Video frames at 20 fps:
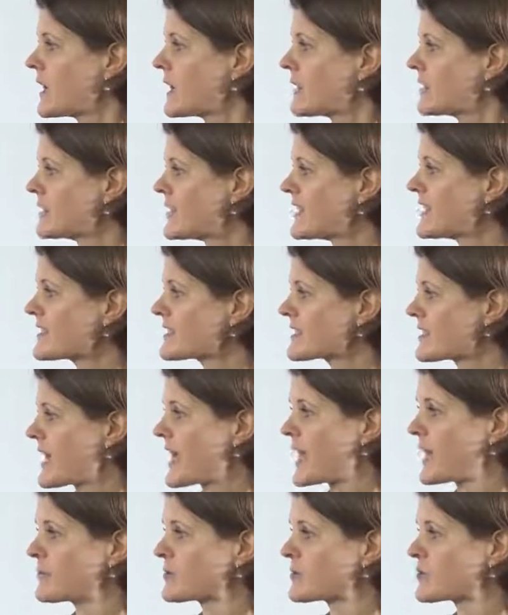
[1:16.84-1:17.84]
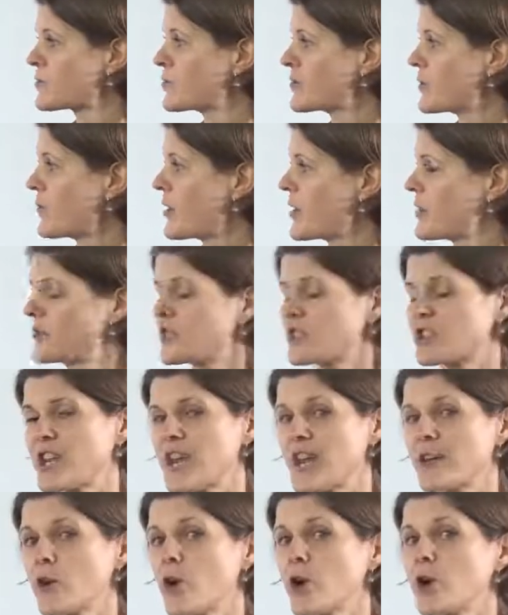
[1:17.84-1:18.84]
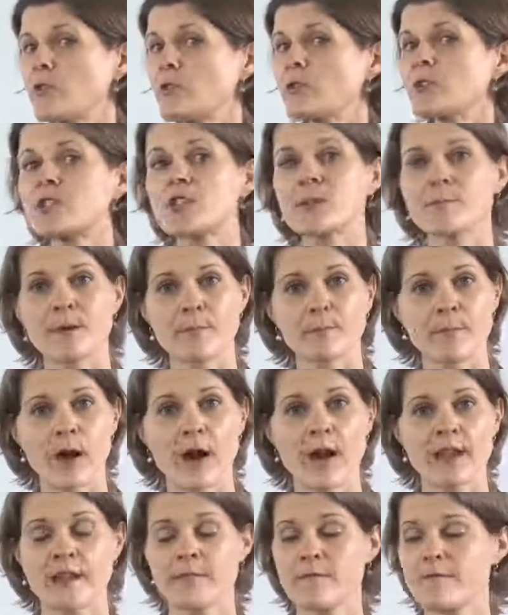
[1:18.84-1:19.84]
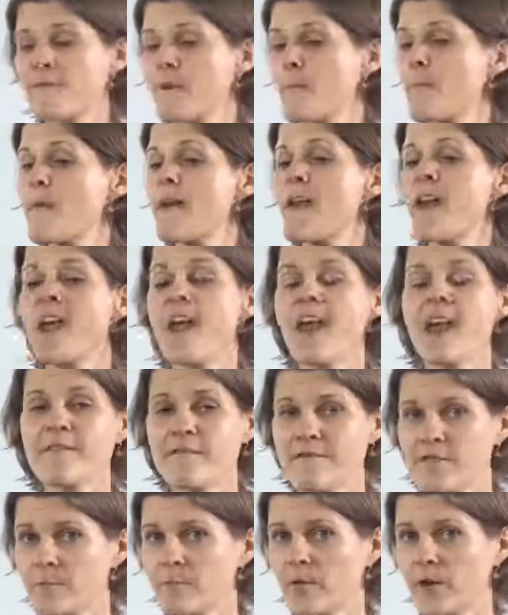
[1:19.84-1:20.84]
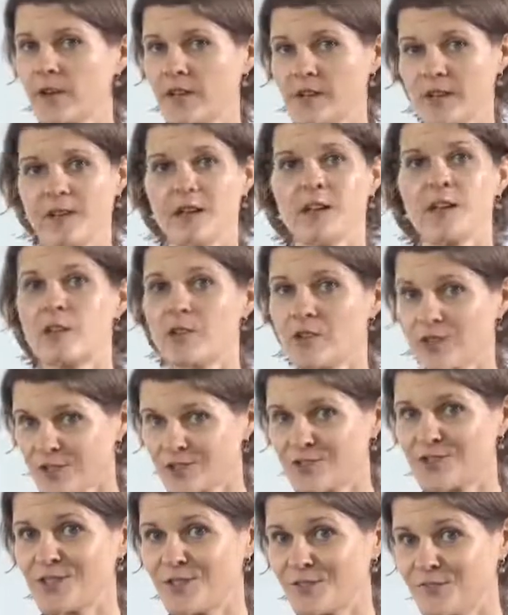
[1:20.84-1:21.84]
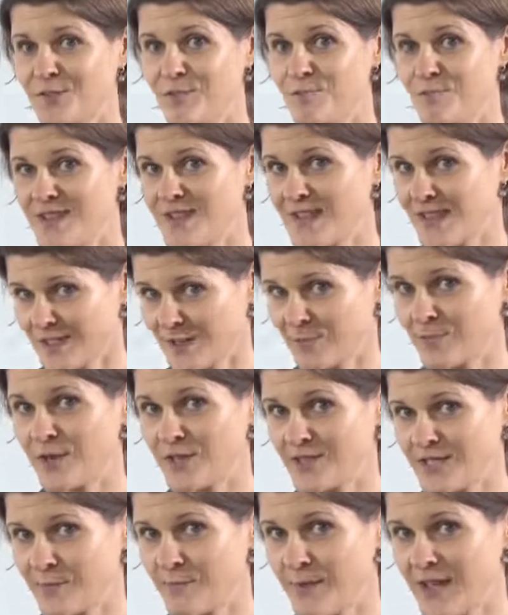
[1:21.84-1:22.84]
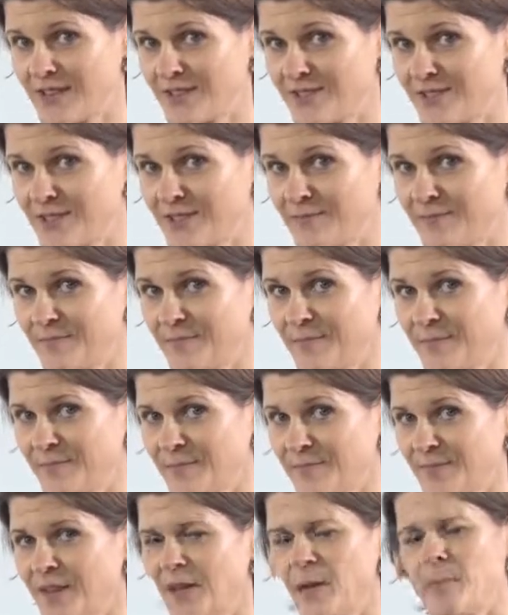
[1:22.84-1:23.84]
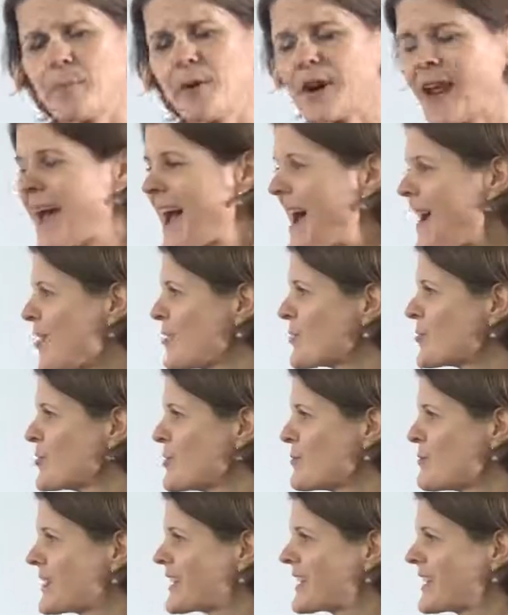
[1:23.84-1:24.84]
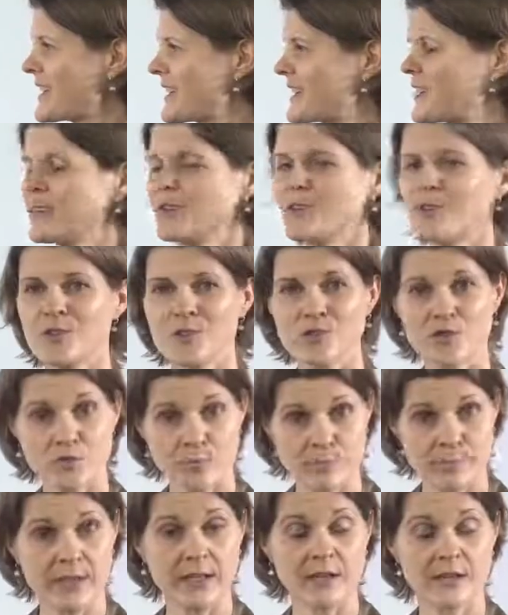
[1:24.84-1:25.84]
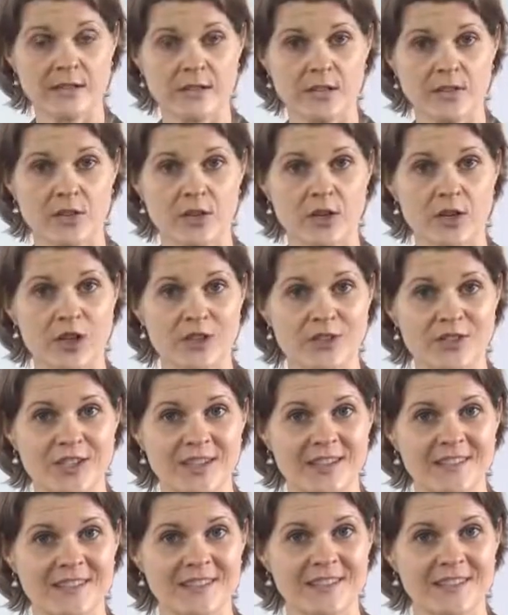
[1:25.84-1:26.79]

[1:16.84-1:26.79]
This helps to promote shared ownership and buy-in from everybody, not just from me as a project manager. But how do you begin to build such a culture?